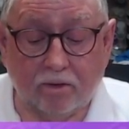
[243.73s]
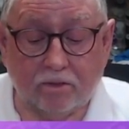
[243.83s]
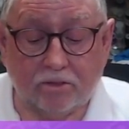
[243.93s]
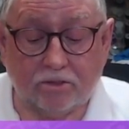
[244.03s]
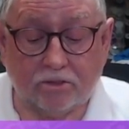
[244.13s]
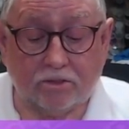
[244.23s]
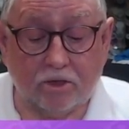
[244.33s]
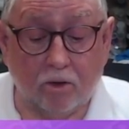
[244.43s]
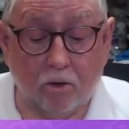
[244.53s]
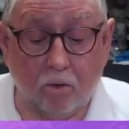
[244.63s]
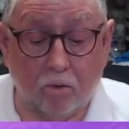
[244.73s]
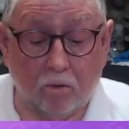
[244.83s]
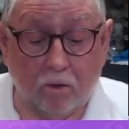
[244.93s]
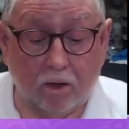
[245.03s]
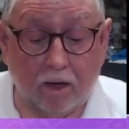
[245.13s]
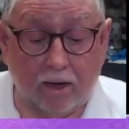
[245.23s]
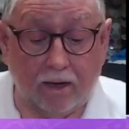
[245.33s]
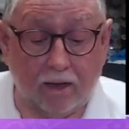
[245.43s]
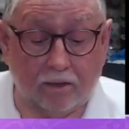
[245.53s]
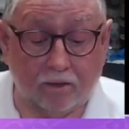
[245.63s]
So I
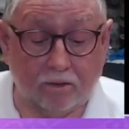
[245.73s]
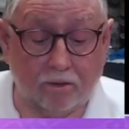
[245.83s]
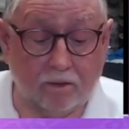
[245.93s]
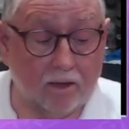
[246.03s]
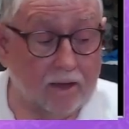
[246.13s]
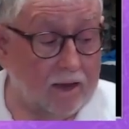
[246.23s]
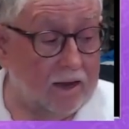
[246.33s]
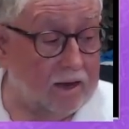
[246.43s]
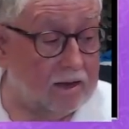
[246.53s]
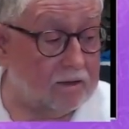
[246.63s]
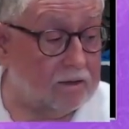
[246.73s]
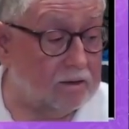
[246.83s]
had to add